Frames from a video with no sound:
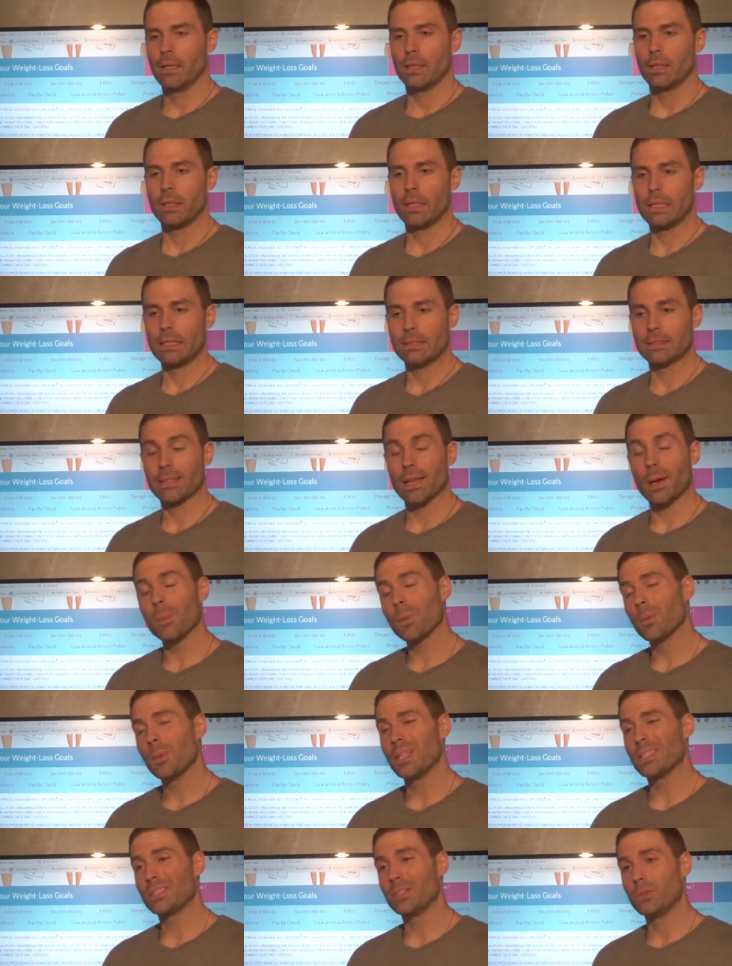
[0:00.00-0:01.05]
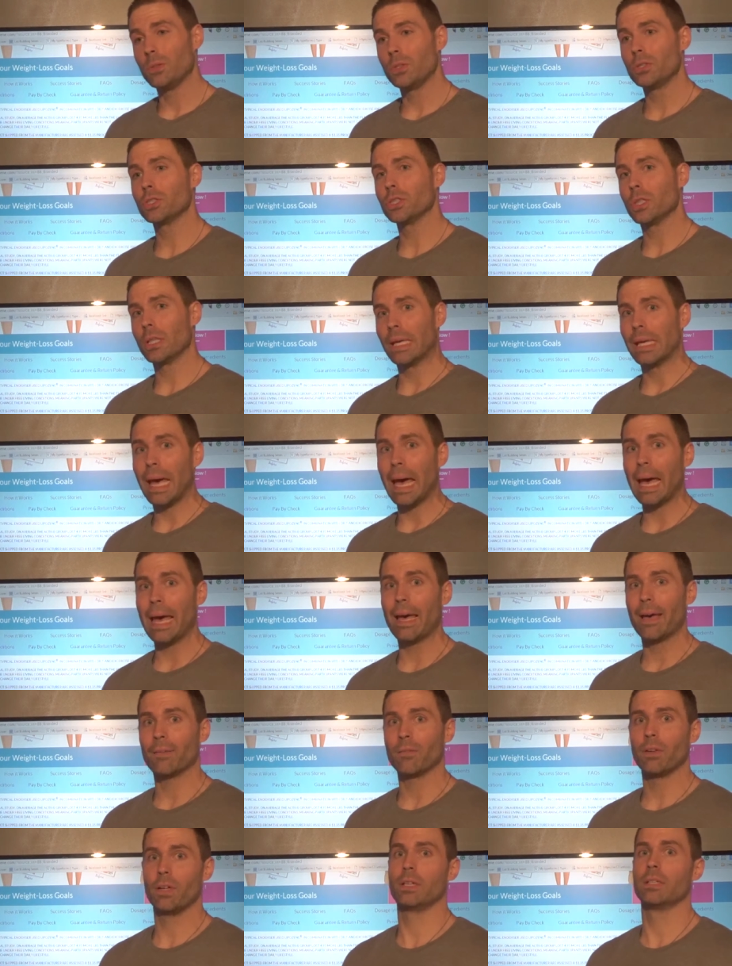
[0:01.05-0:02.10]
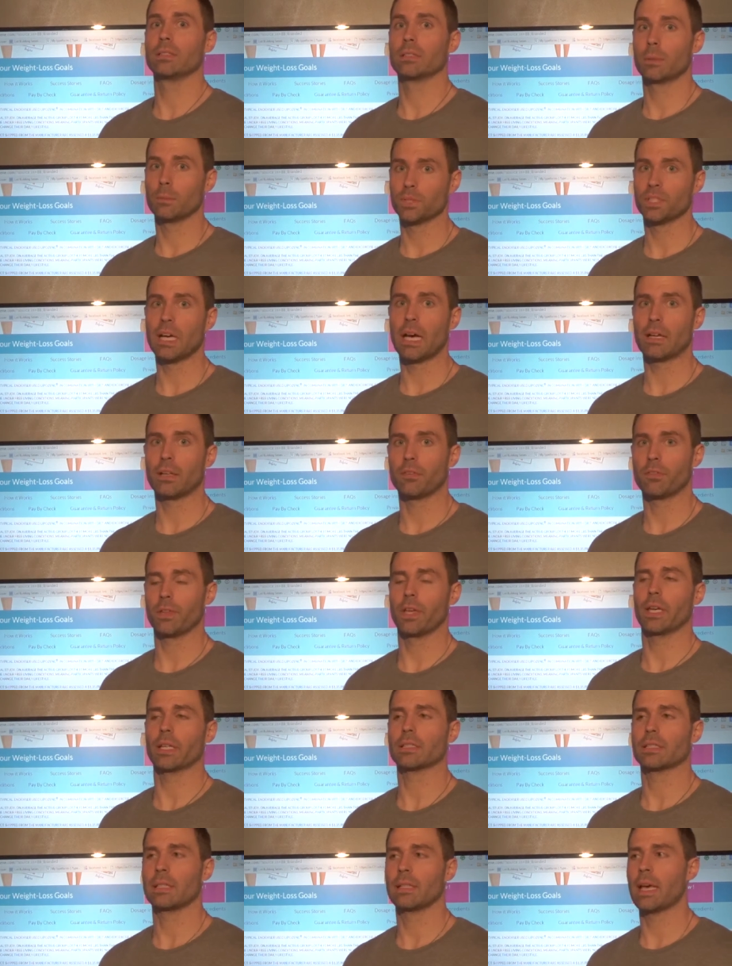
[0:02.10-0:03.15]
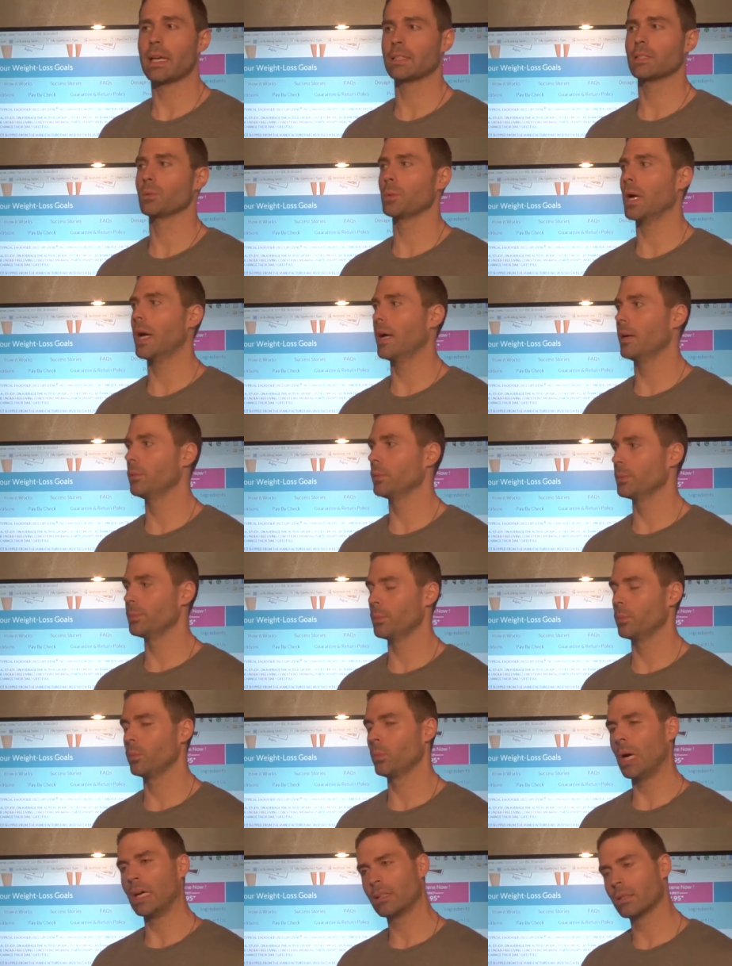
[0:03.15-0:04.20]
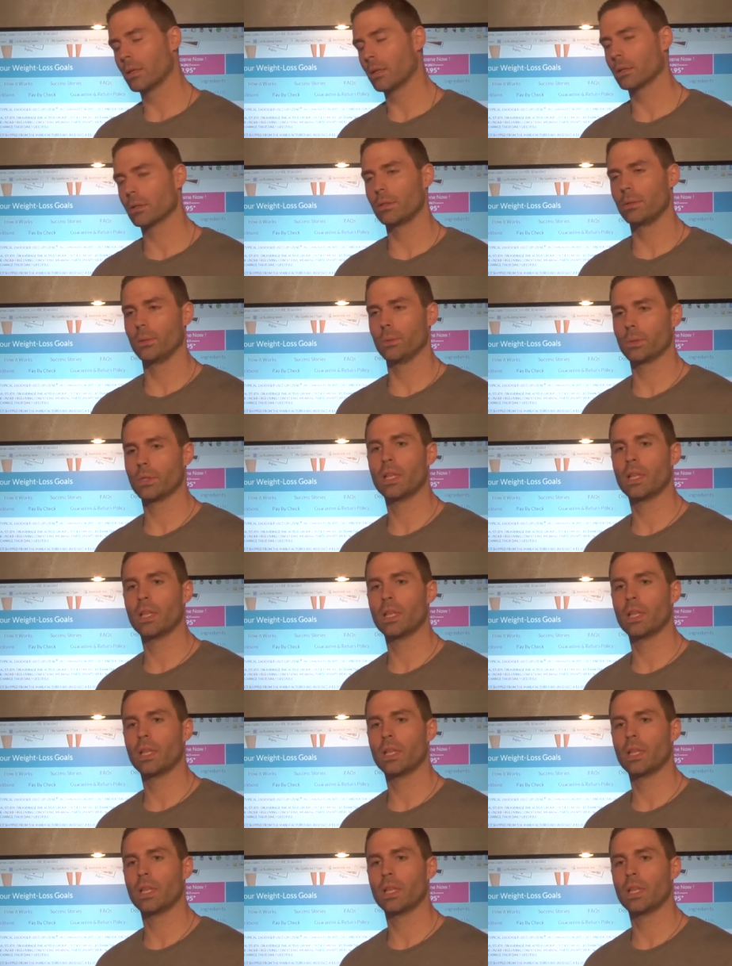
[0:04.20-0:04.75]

the supplements usually have some side effects. And that's why when I talk to